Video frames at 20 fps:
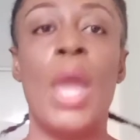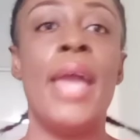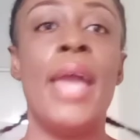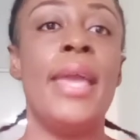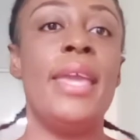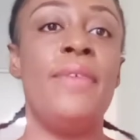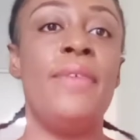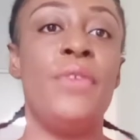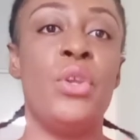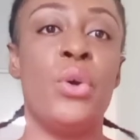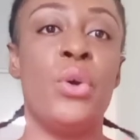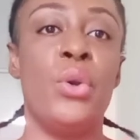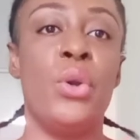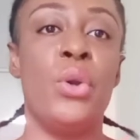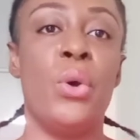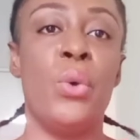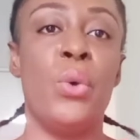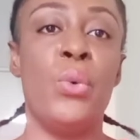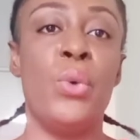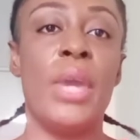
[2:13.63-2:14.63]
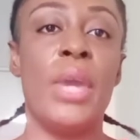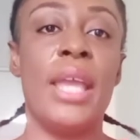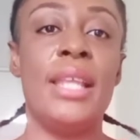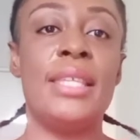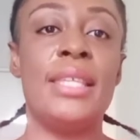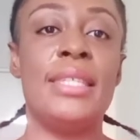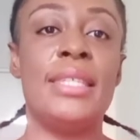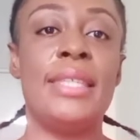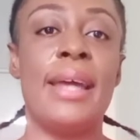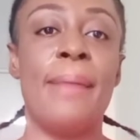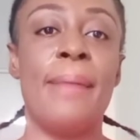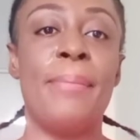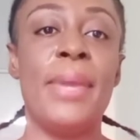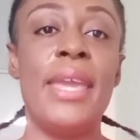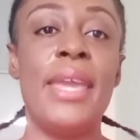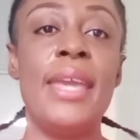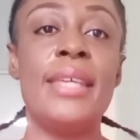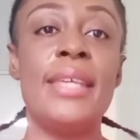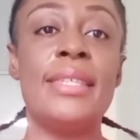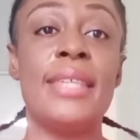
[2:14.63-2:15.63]
If you don't know who Kelly
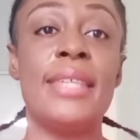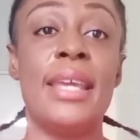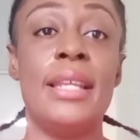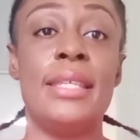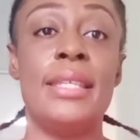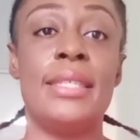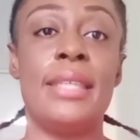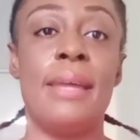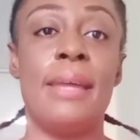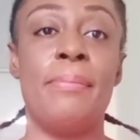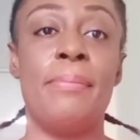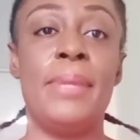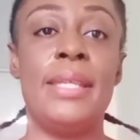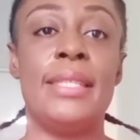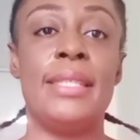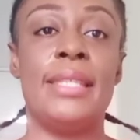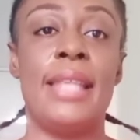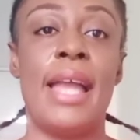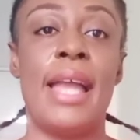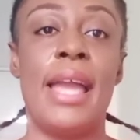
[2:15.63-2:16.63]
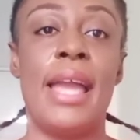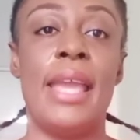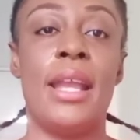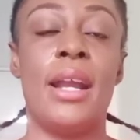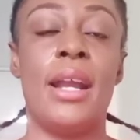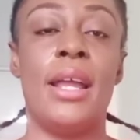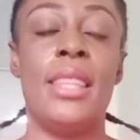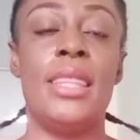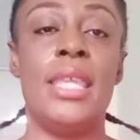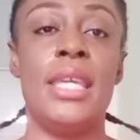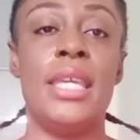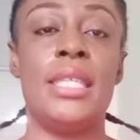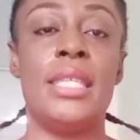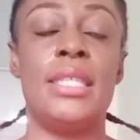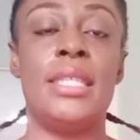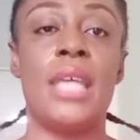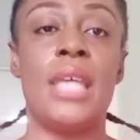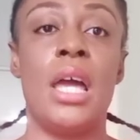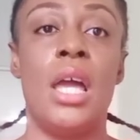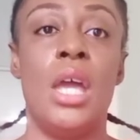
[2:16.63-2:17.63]
Stamp is, Kelly Stamp is like
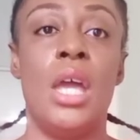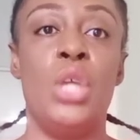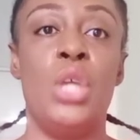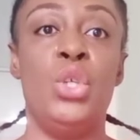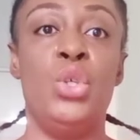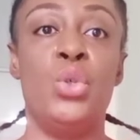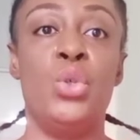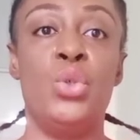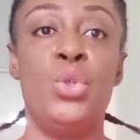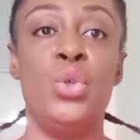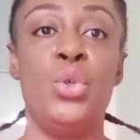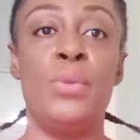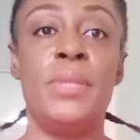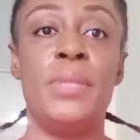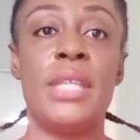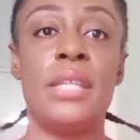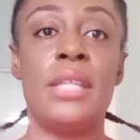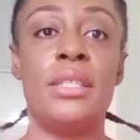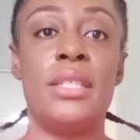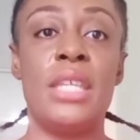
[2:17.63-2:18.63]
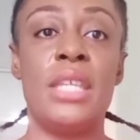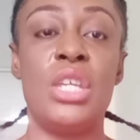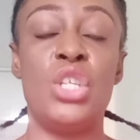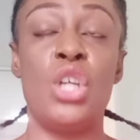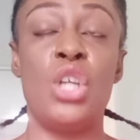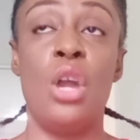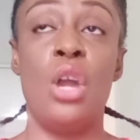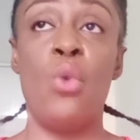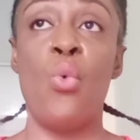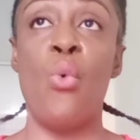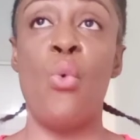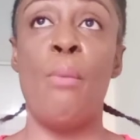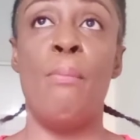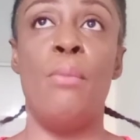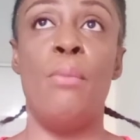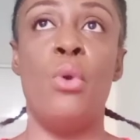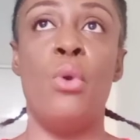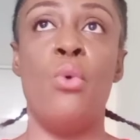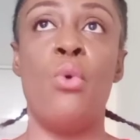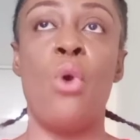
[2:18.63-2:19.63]
this YouTube sensation who
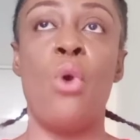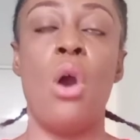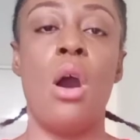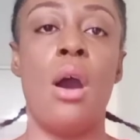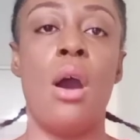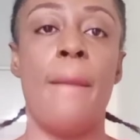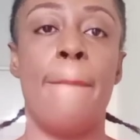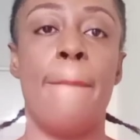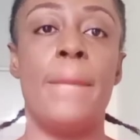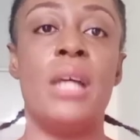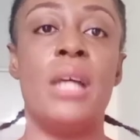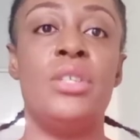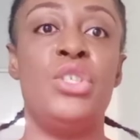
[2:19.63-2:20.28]
blew up.